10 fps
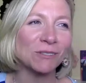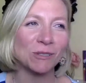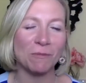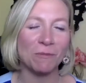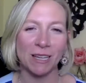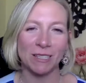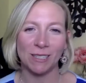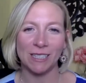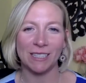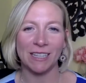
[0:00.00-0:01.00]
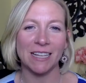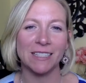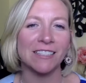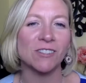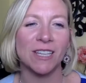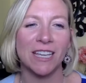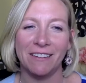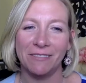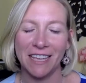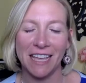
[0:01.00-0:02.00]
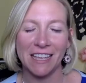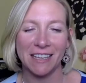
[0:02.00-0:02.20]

so much, Lisa. That's such a gift. Thank you.